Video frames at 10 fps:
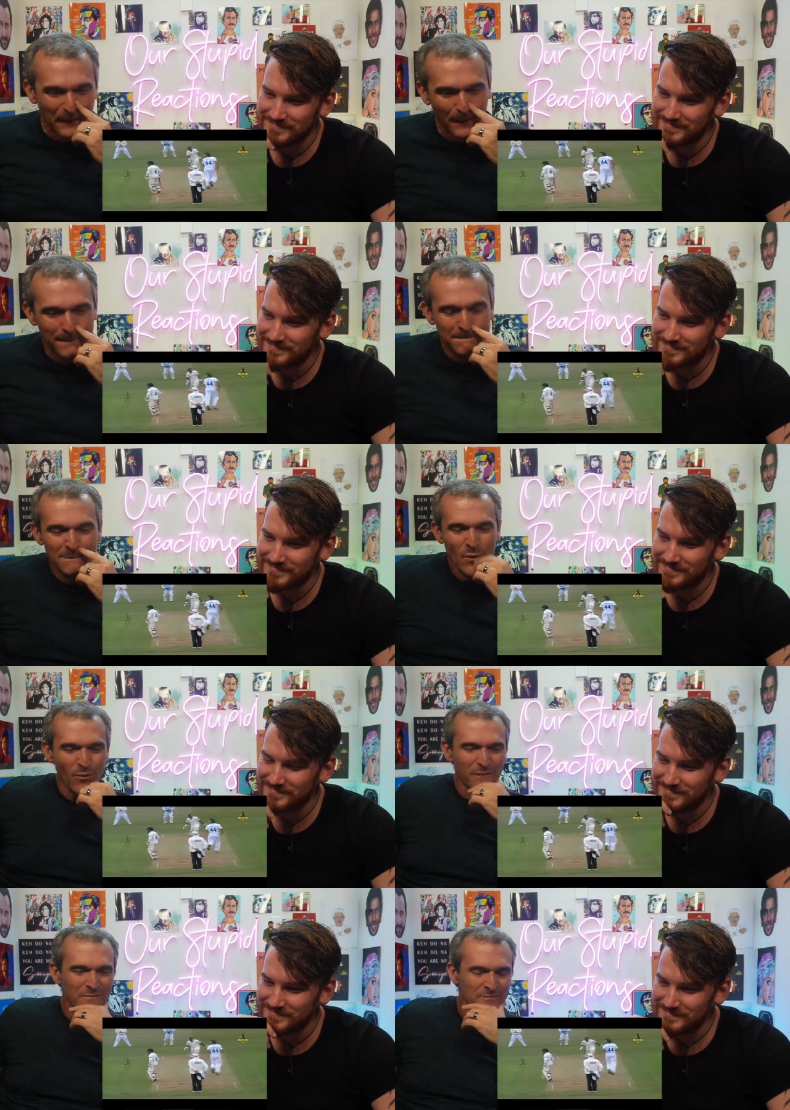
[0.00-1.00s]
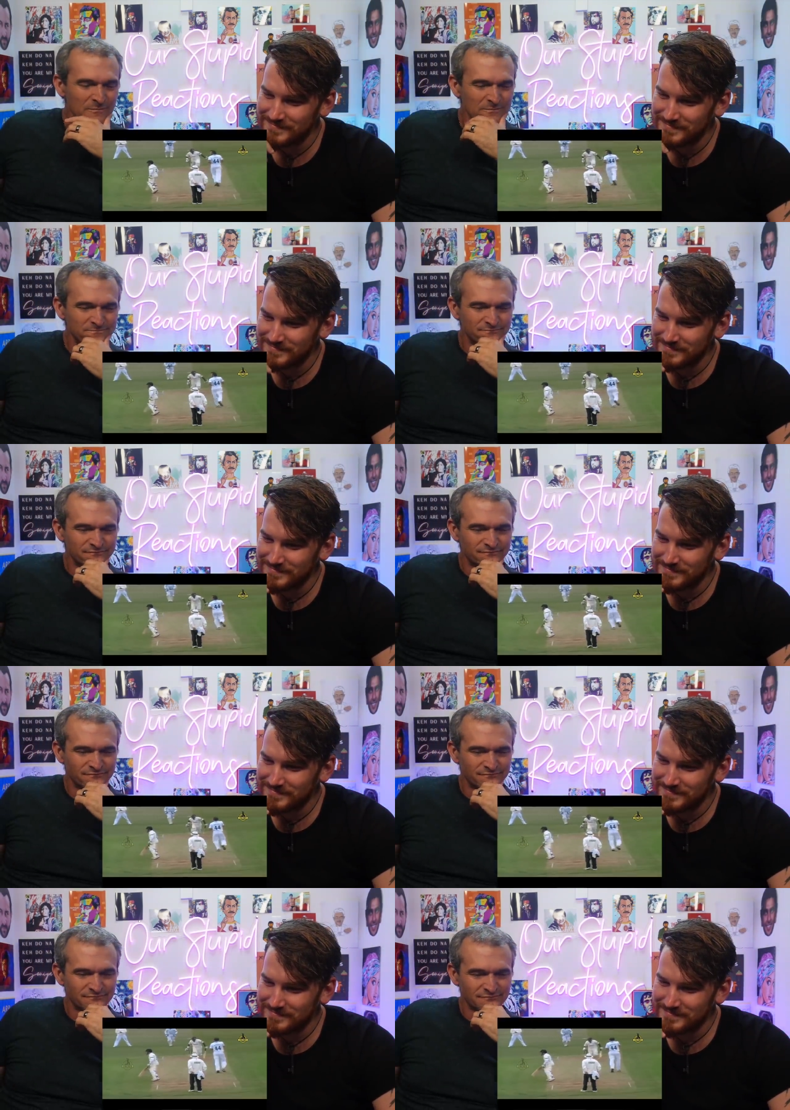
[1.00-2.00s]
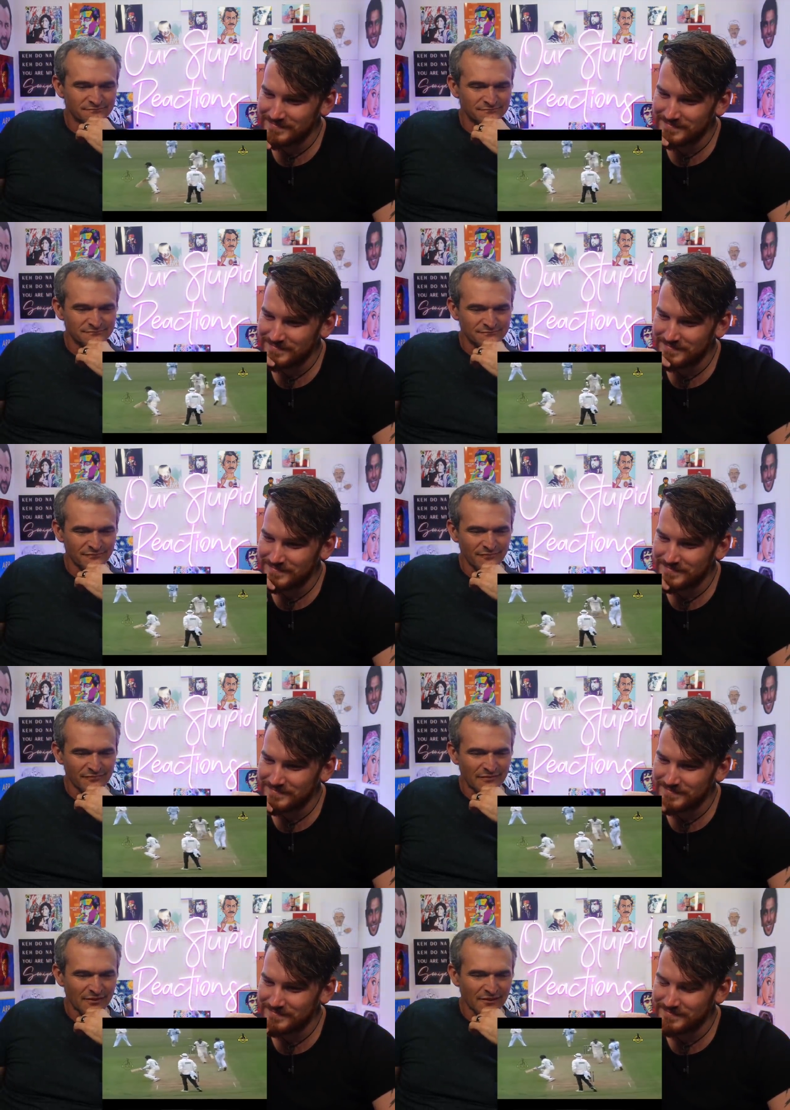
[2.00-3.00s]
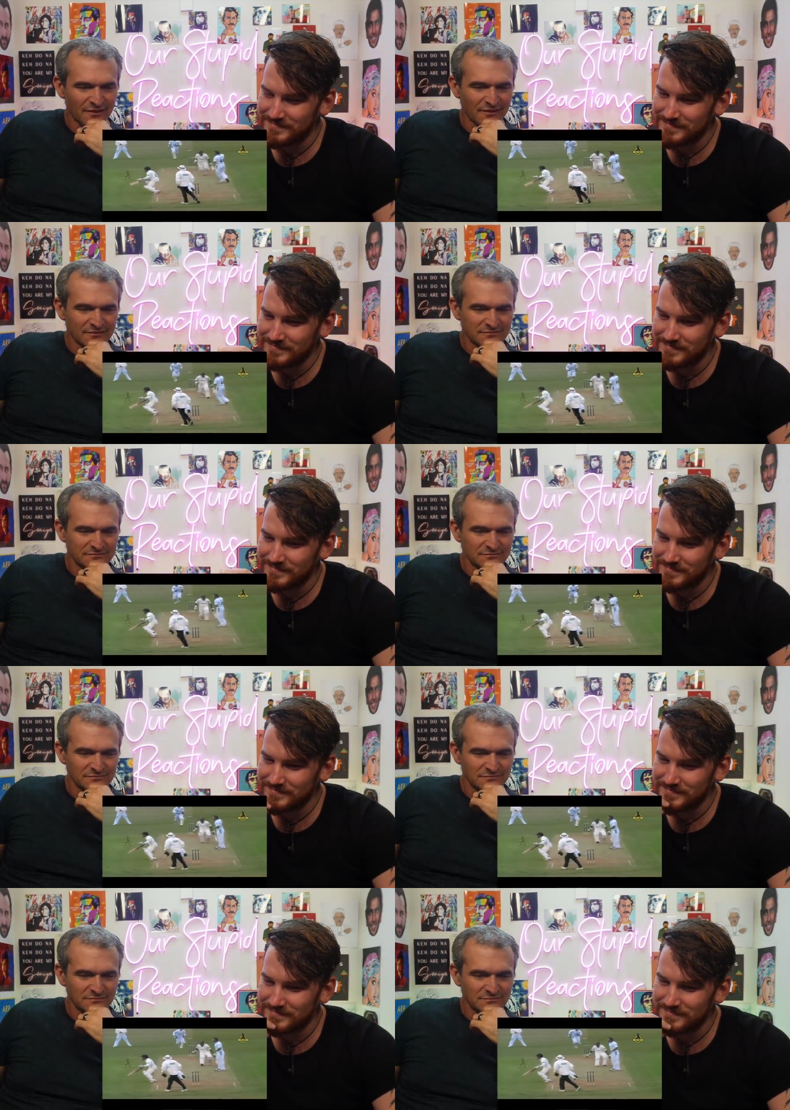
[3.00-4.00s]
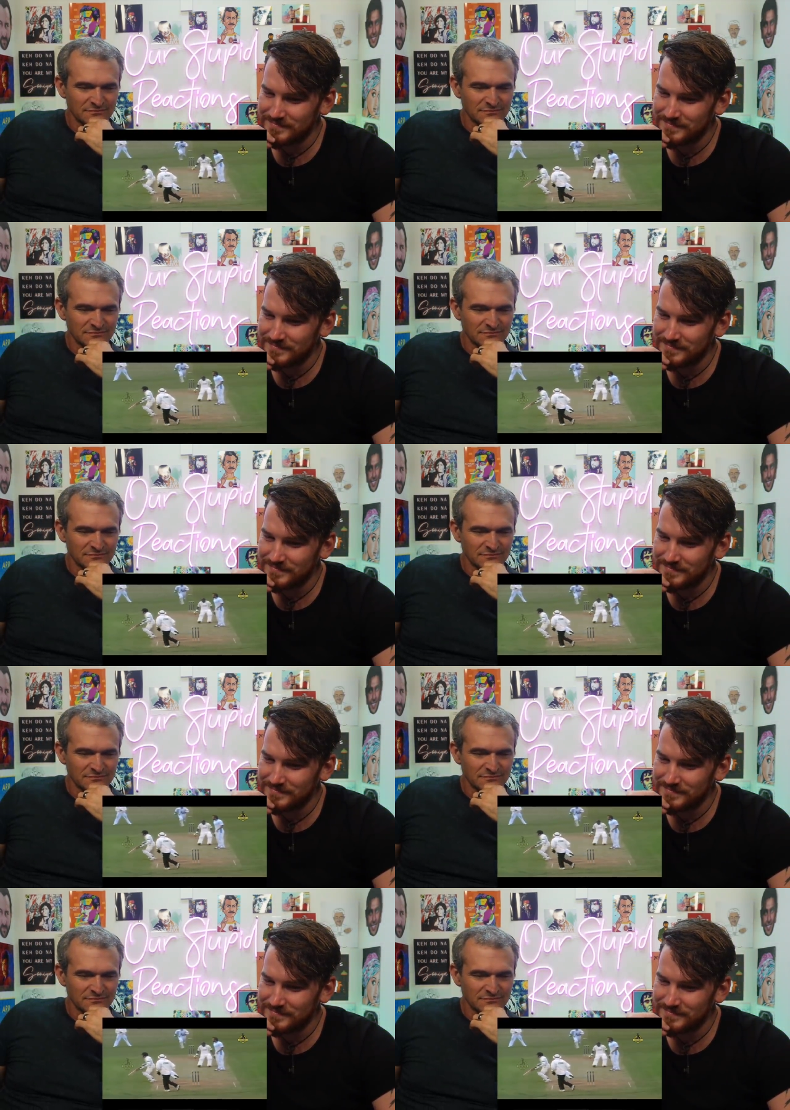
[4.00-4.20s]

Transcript: [no speech]